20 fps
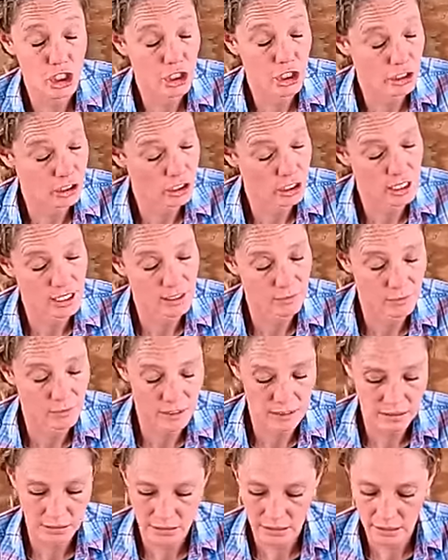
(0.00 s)
sure I
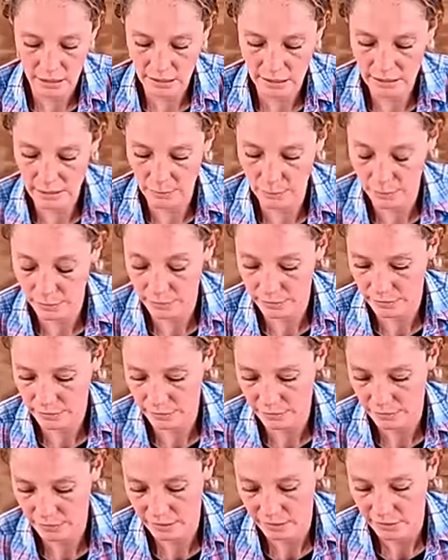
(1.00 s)
want to keep.
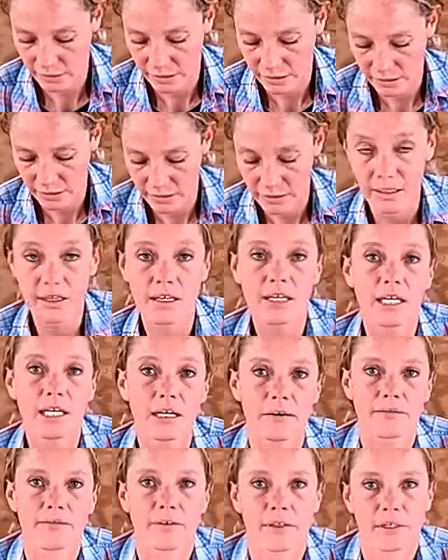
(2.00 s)

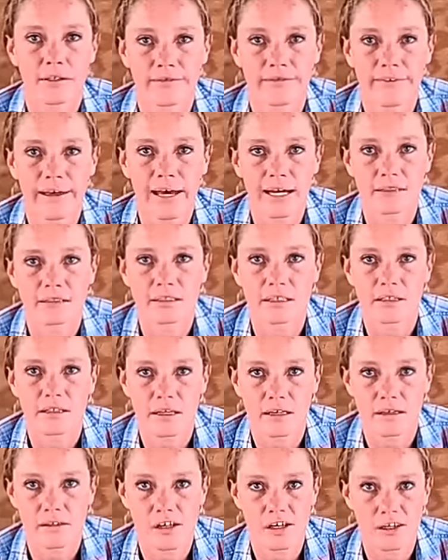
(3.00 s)
If, in
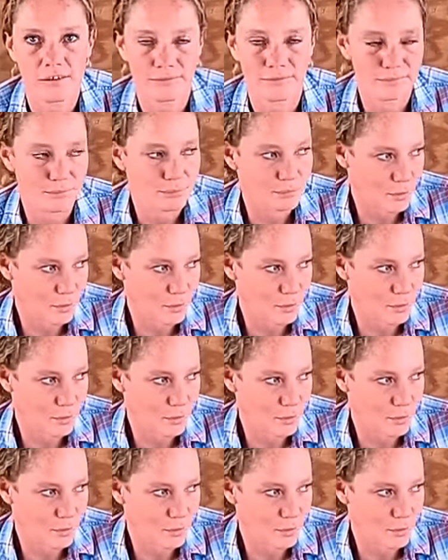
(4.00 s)
fact, they are